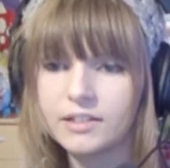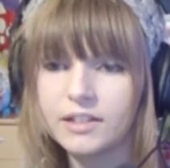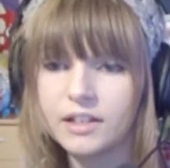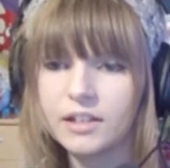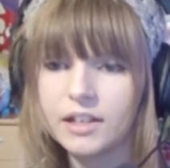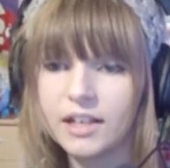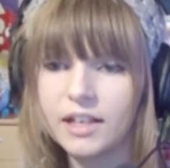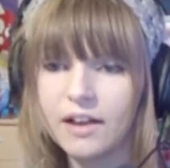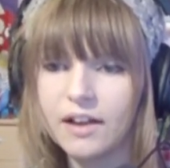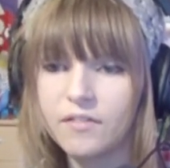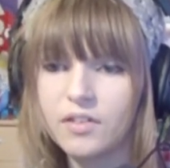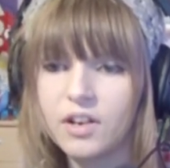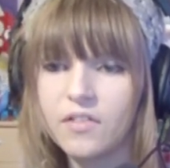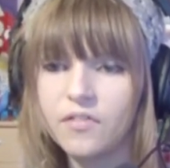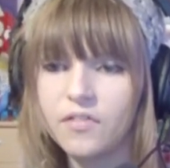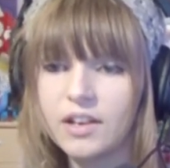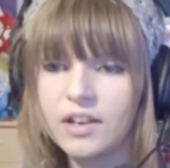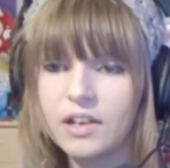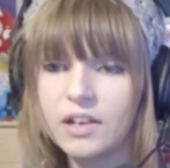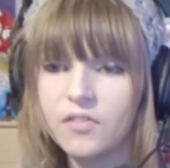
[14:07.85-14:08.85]
Now they have
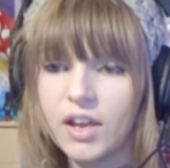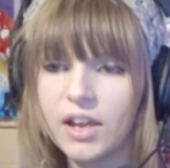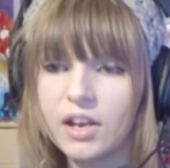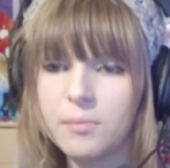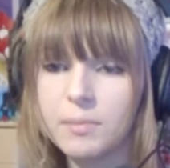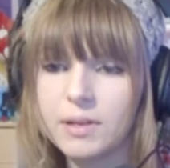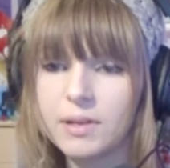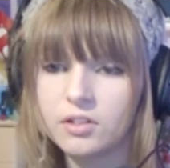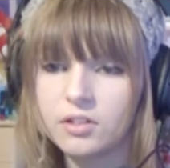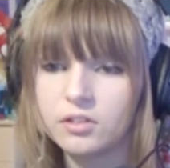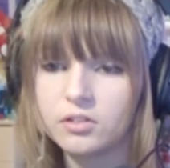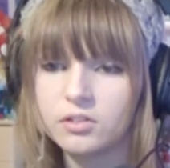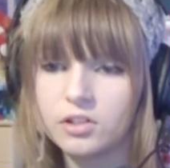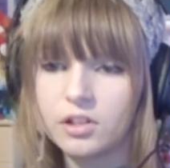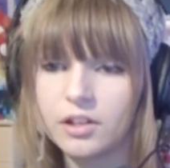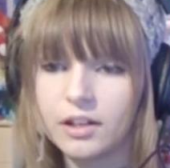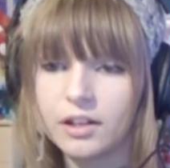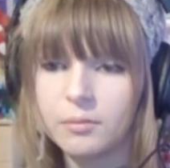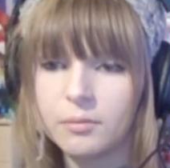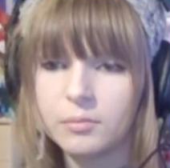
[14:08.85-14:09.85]
nothing of enemies onto
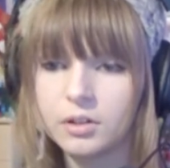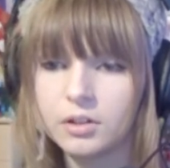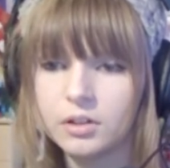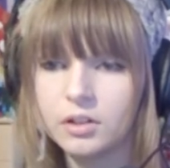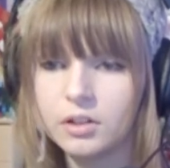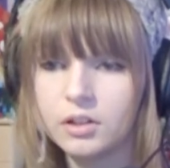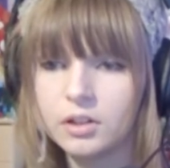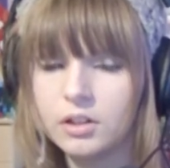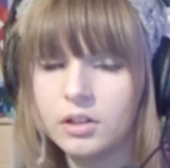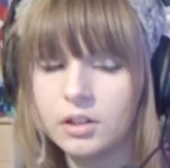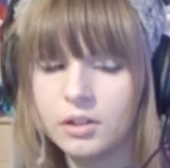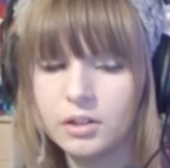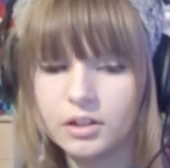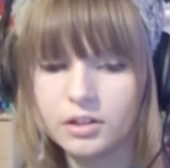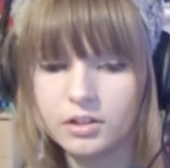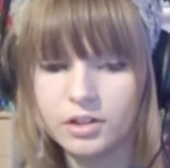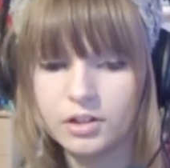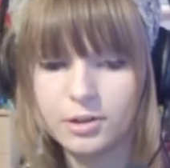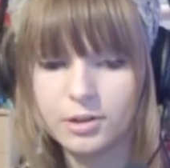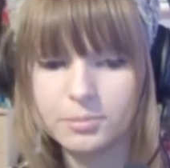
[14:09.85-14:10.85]
them.
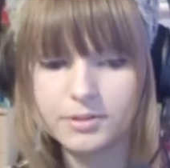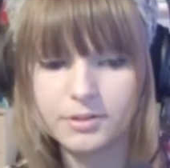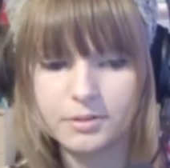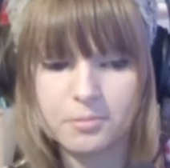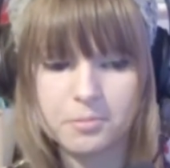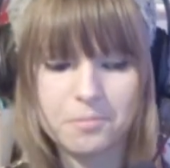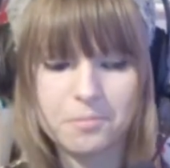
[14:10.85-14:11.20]
Oops.